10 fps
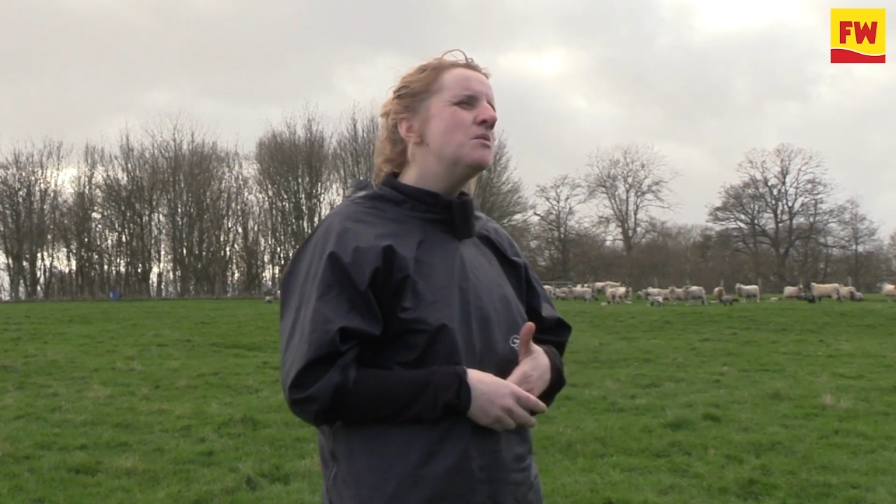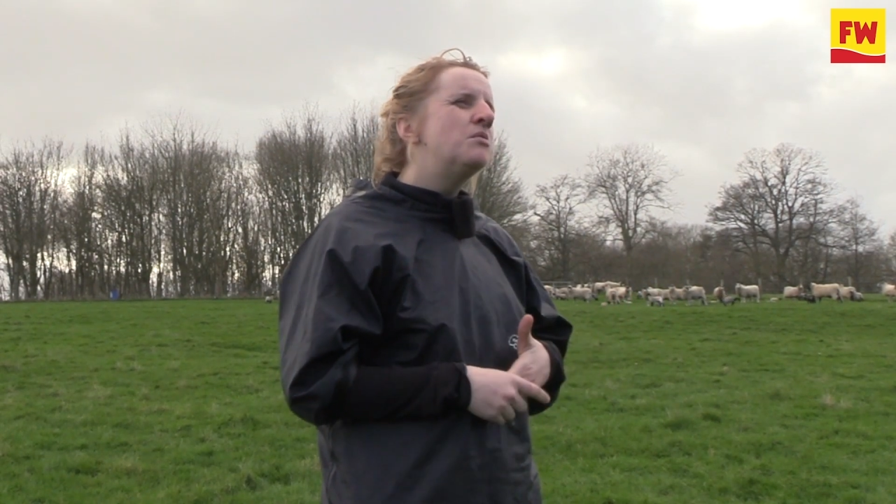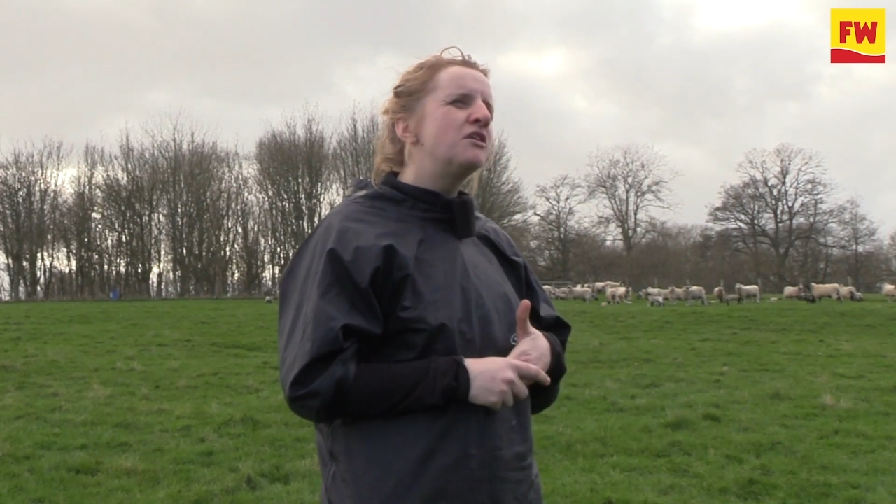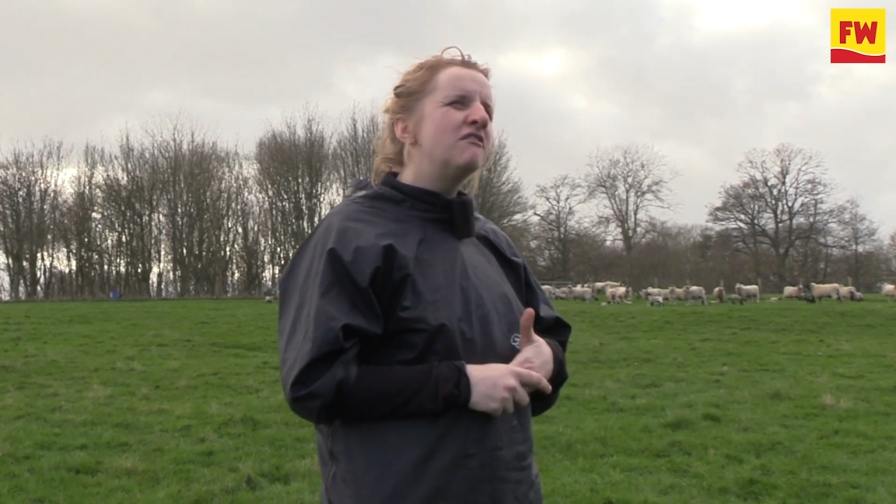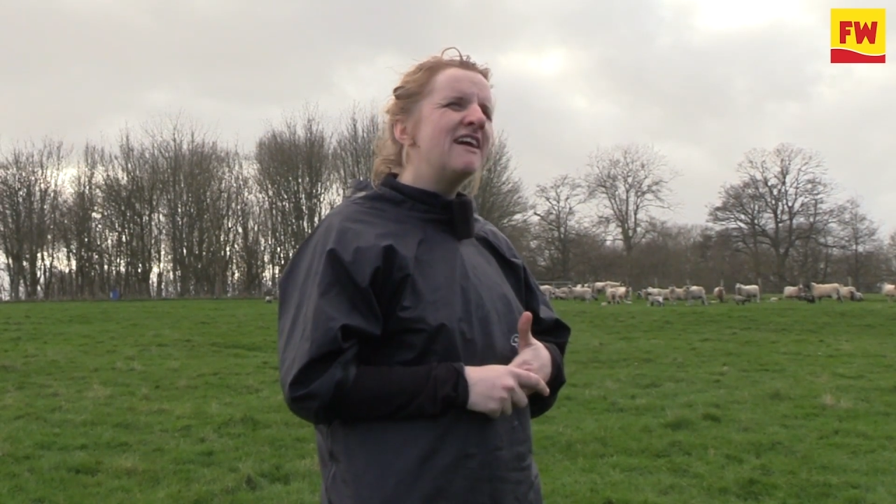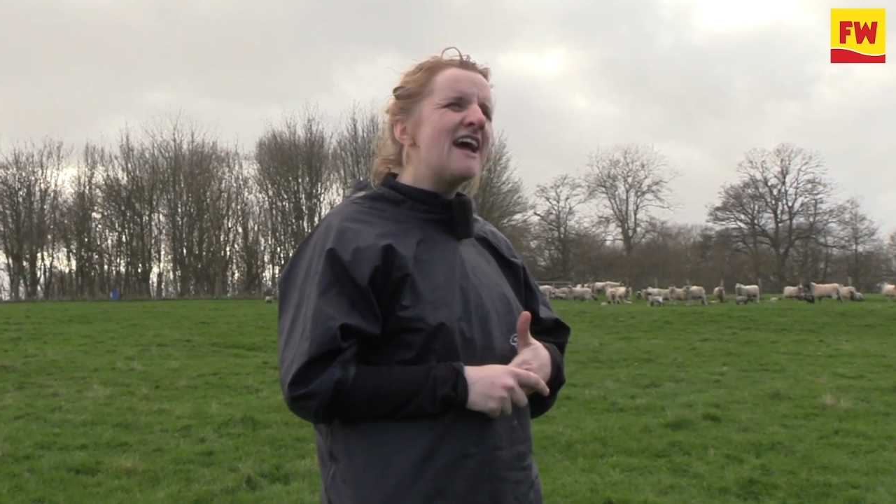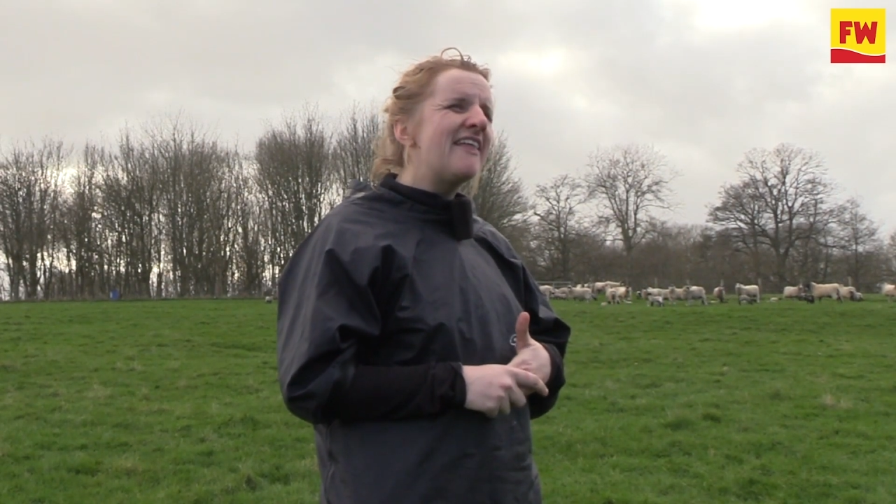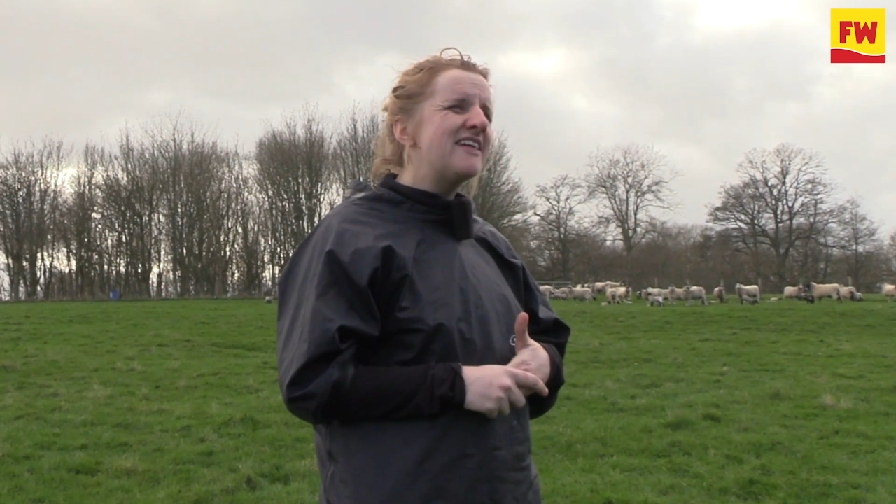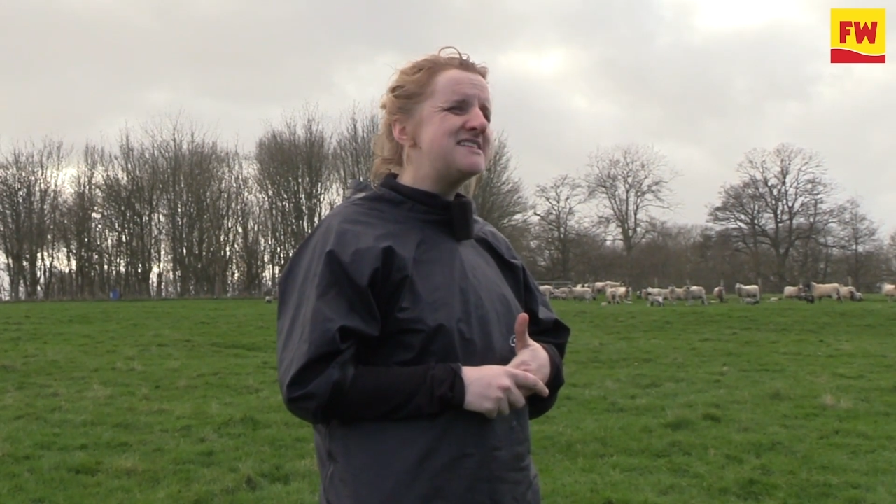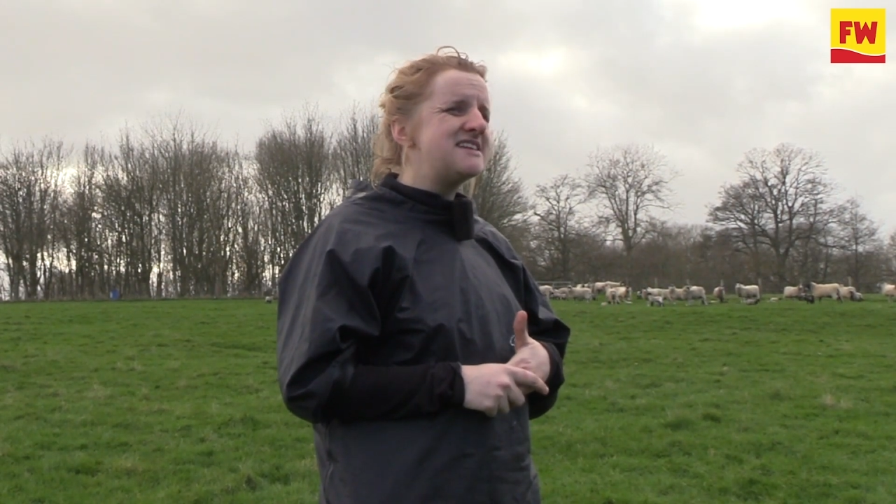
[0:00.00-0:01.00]
But the
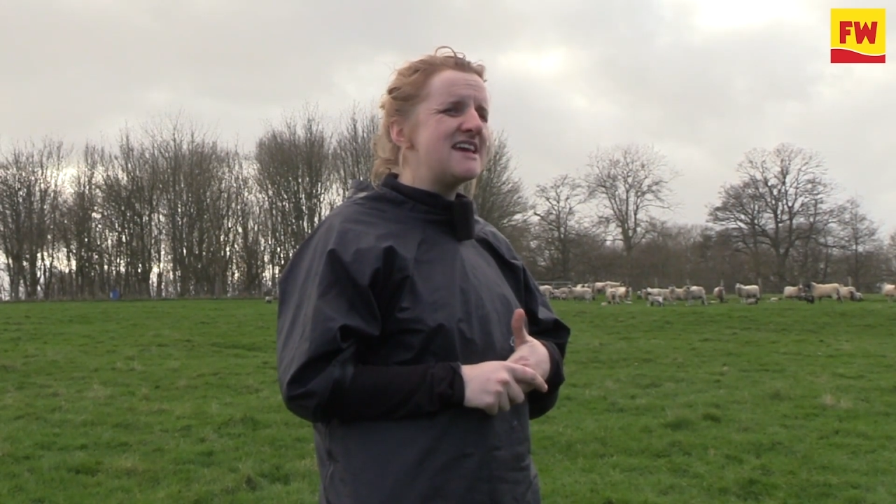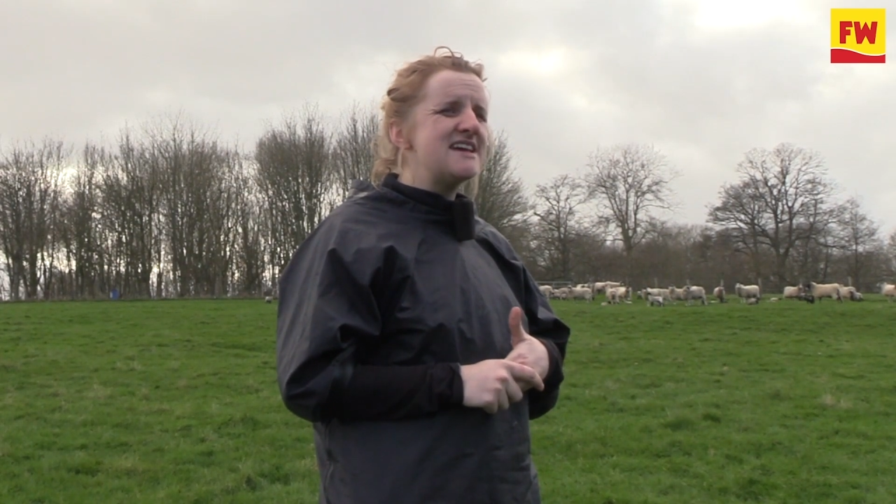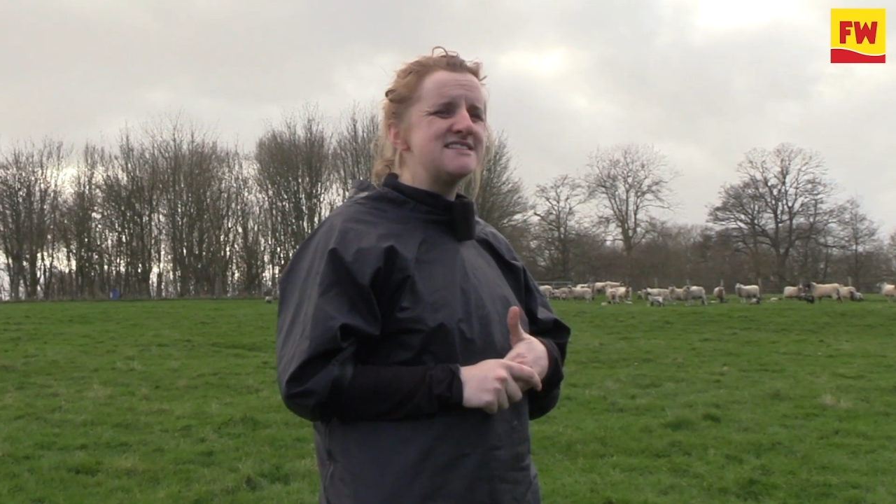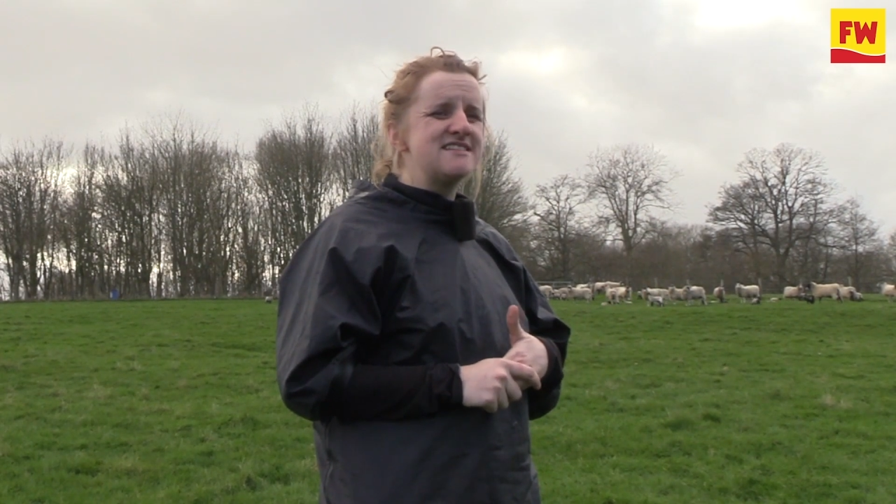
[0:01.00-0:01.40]
reality is,